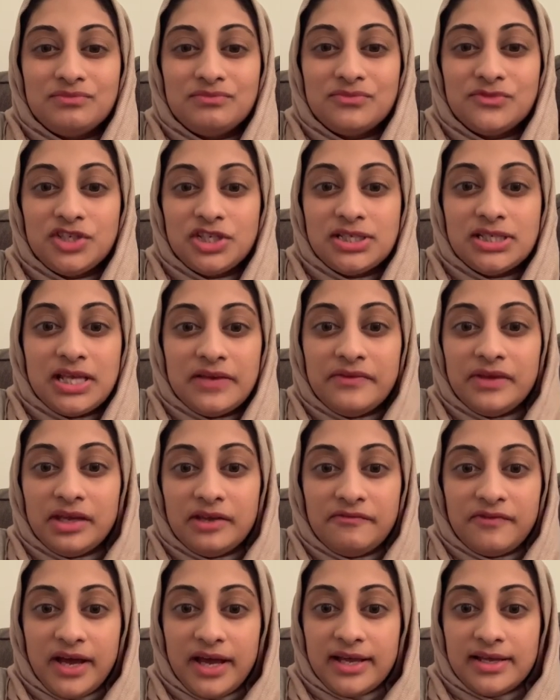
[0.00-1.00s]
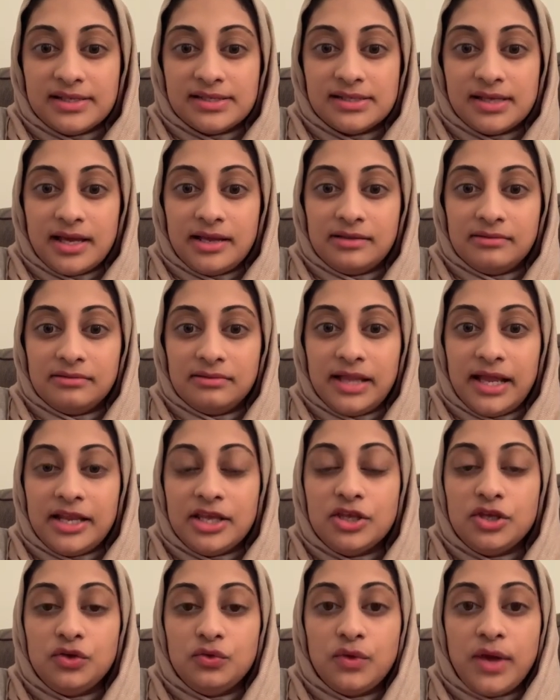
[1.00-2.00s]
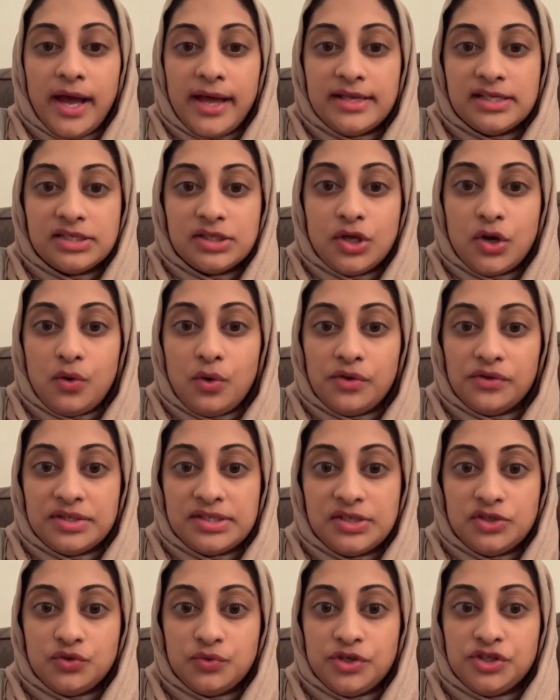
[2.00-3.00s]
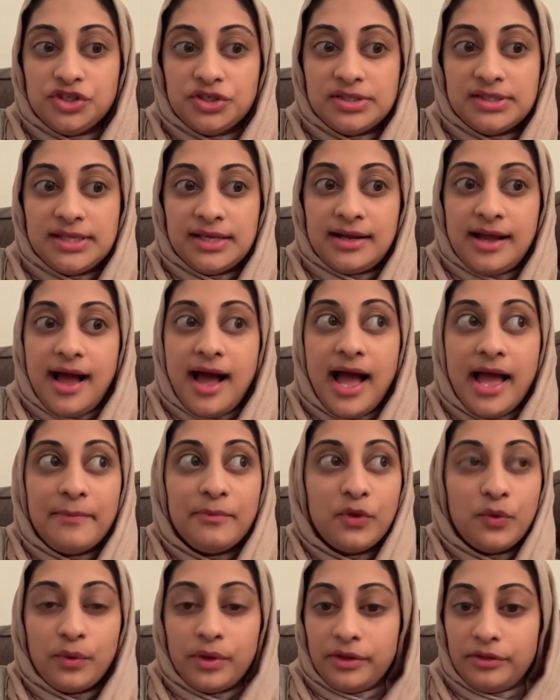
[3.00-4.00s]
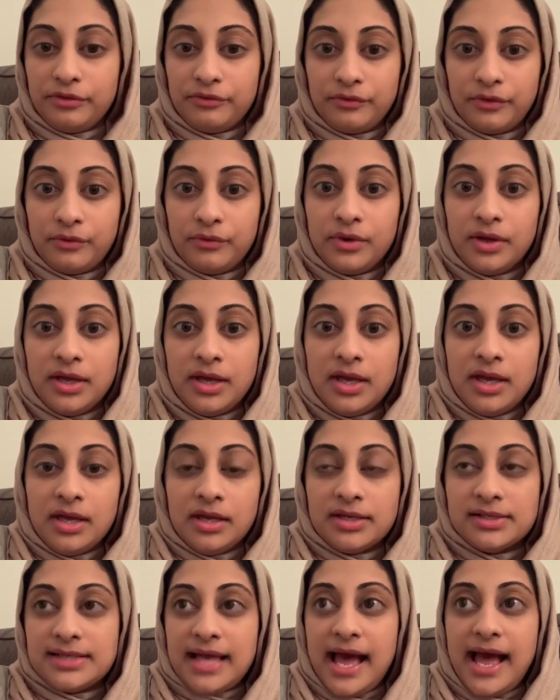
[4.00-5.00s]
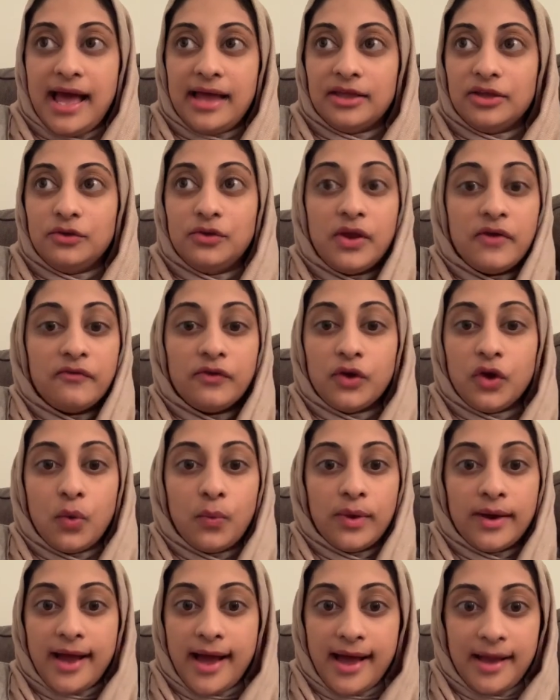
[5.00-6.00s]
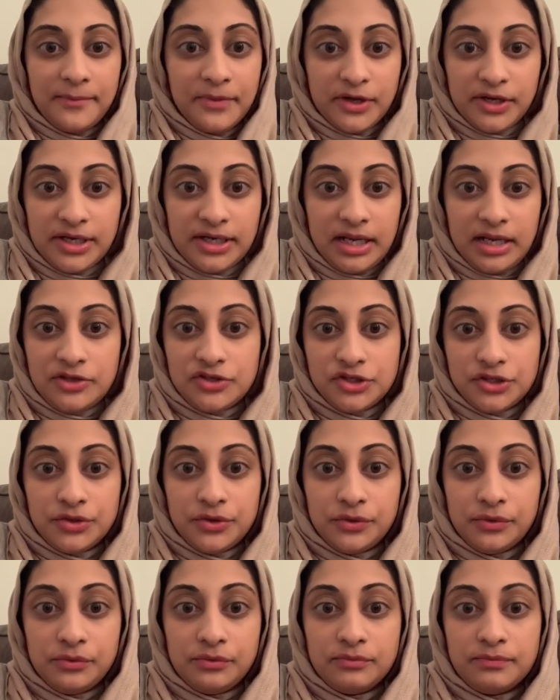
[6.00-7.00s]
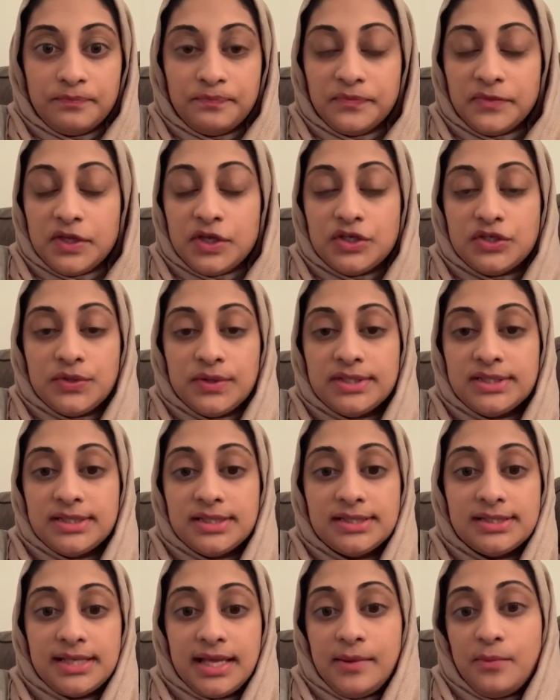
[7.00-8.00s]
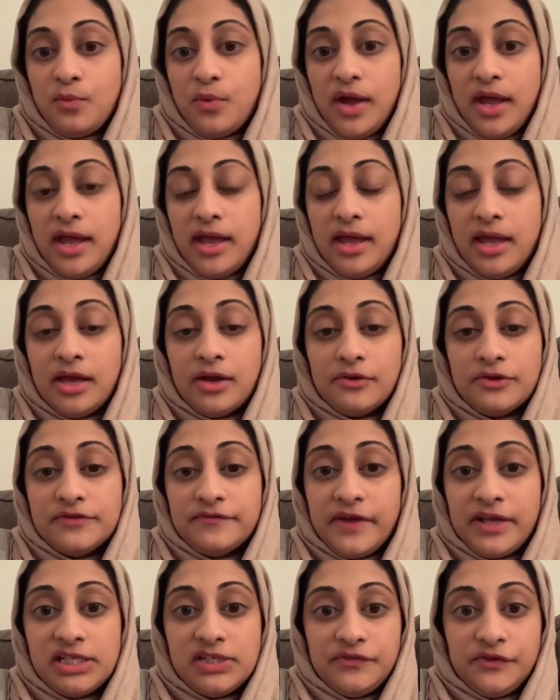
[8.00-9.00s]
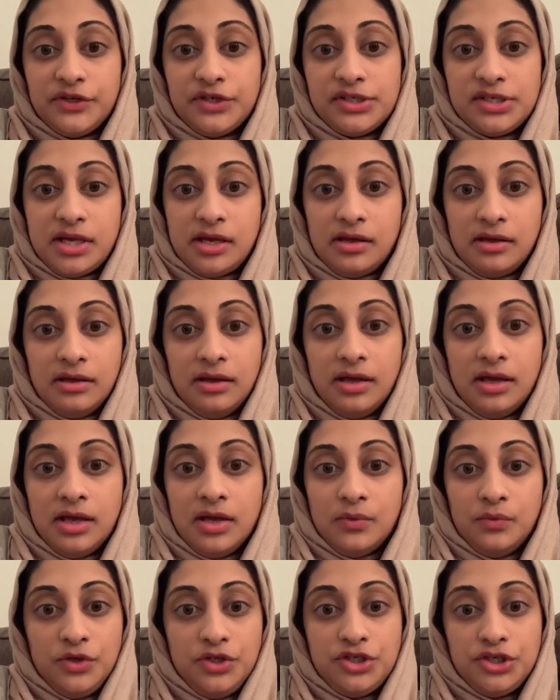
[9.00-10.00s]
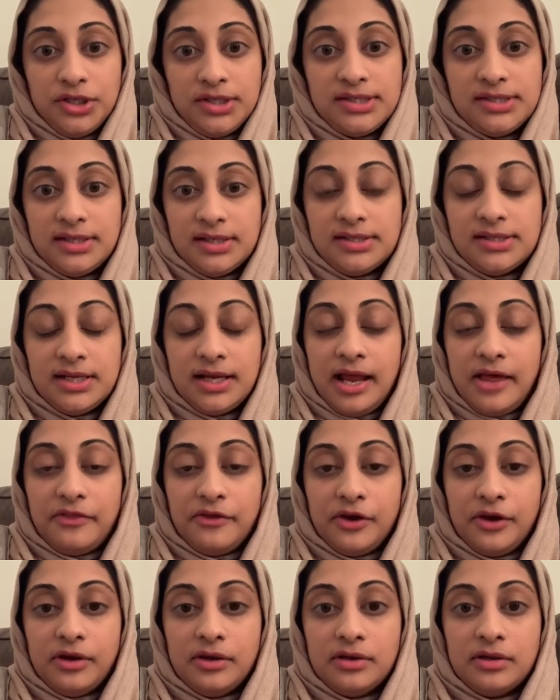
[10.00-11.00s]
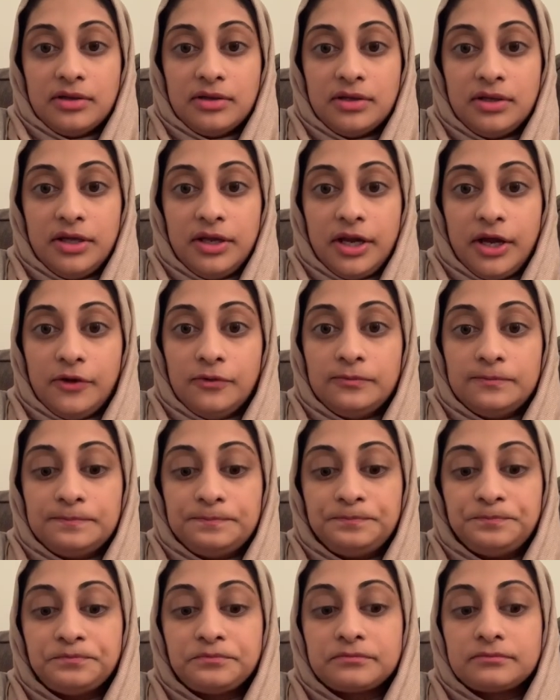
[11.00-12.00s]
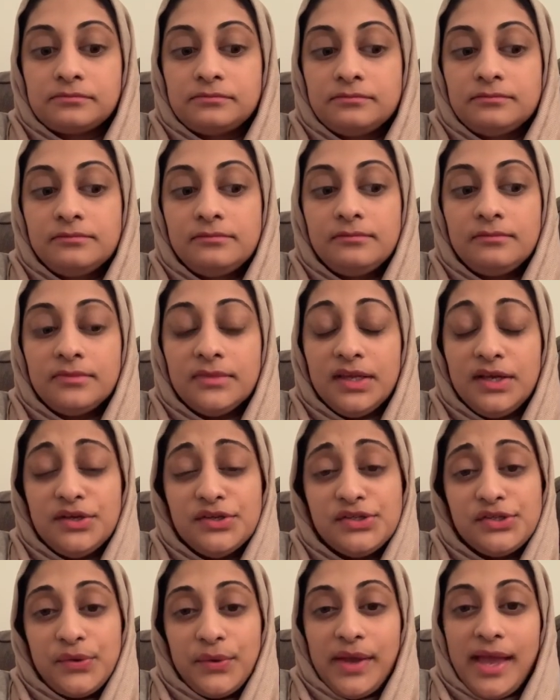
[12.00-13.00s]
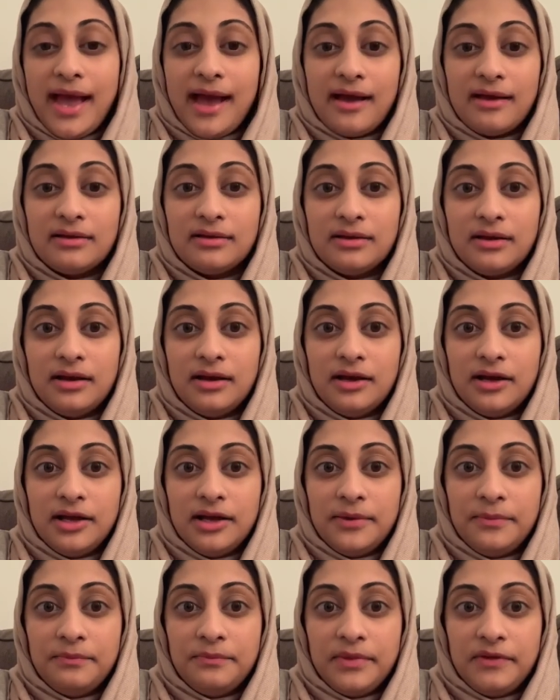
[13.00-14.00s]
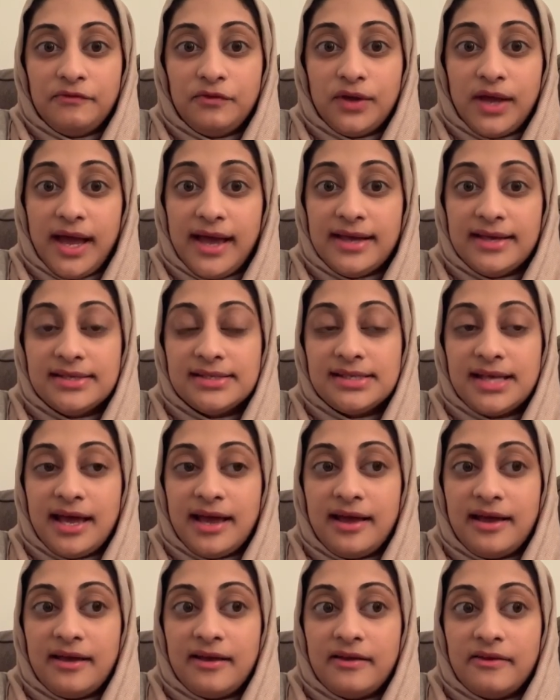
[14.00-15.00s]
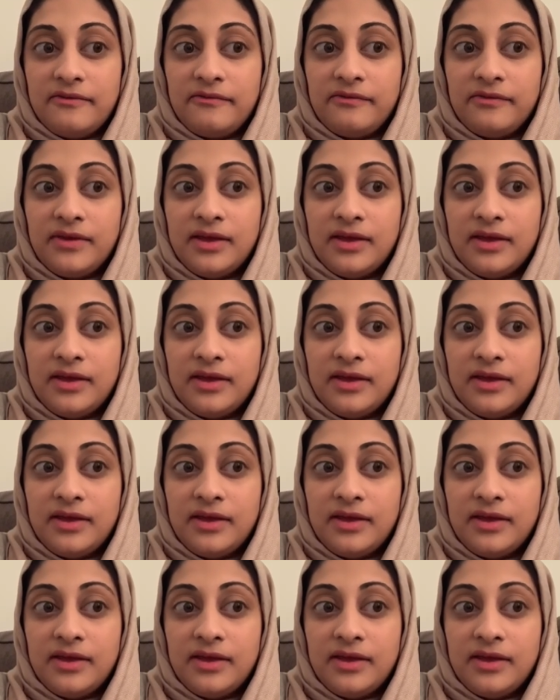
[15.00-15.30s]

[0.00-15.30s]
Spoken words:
just giving advice and letting you guys know on situations that I'm going through, because you never know when I'm going to need you. So it's the same way, it goes vice versa. We should stick together, you know? So yeah, if you guys have